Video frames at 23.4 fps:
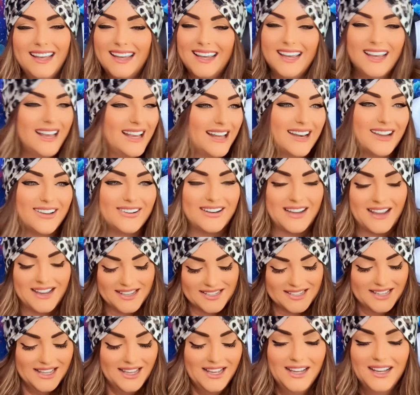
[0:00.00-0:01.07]

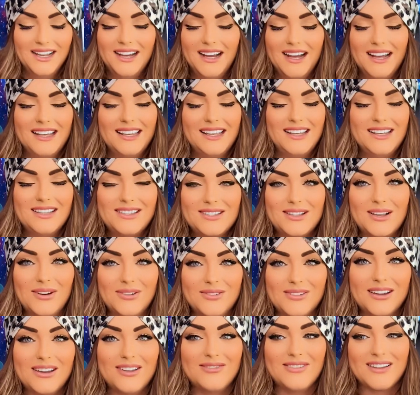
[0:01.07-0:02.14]
Anyways, so
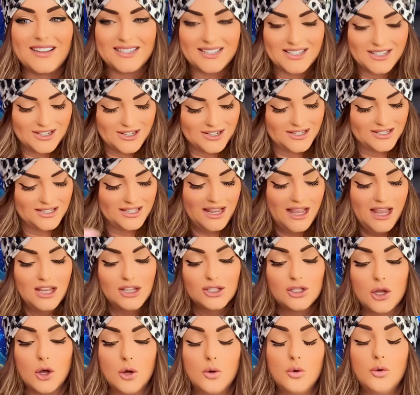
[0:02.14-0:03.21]
many messages.
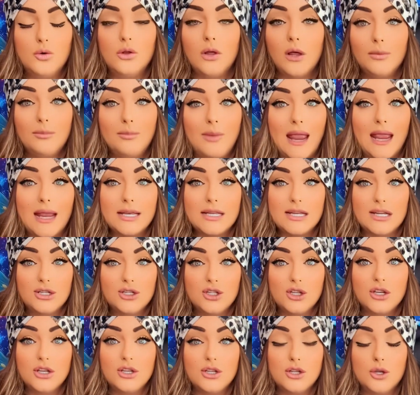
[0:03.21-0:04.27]
So pay
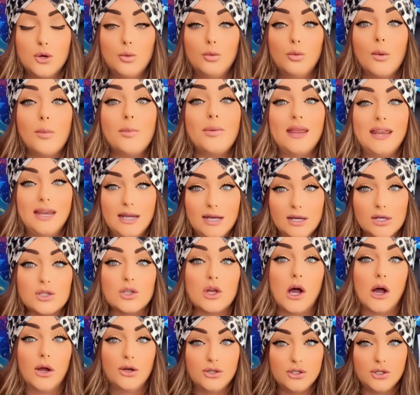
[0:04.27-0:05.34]
attention to repeating
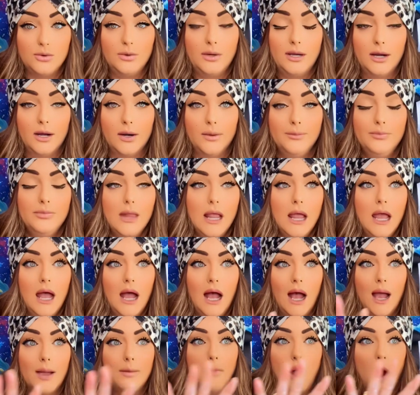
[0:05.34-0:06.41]
songs you hear.
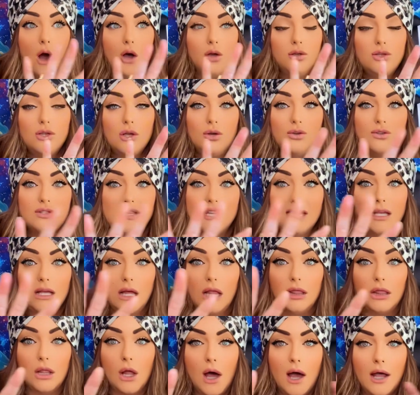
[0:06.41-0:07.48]
I'm also seeing a
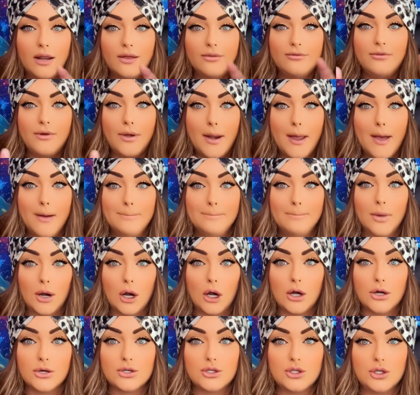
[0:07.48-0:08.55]
lot of
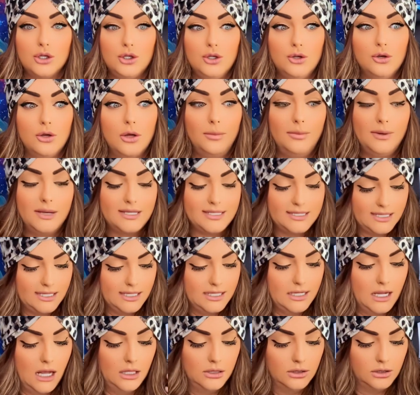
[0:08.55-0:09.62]
numbers. So you could be
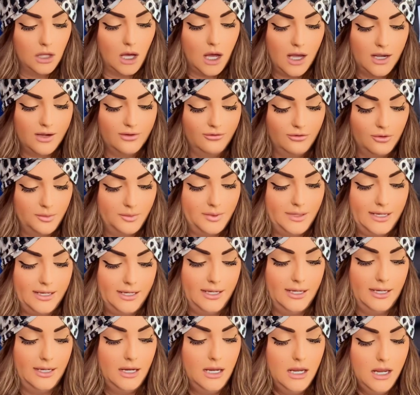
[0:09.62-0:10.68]
seeing a lot of
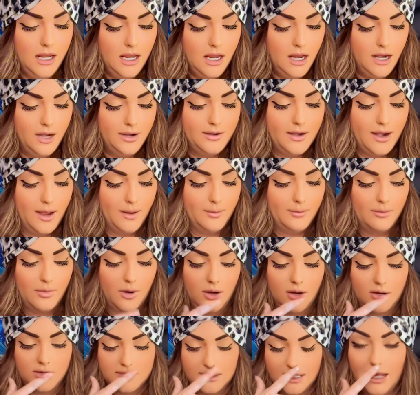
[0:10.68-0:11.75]
repeating
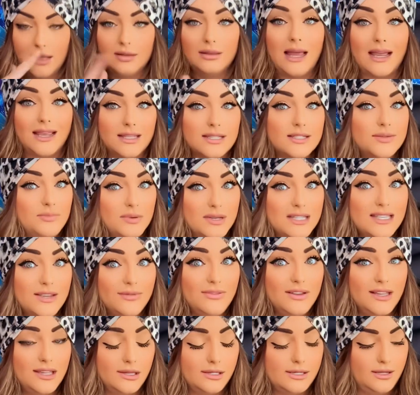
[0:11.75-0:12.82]
numbers, like
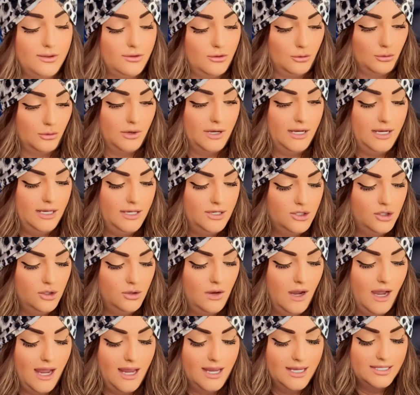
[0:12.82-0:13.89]
specifically 3s, you
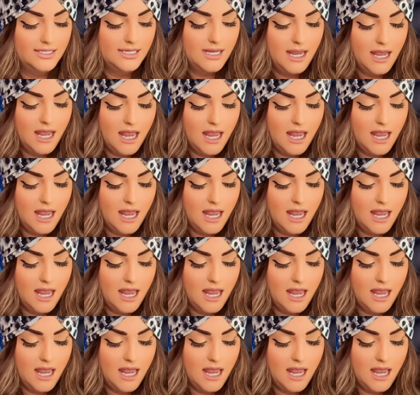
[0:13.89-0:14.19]
guys.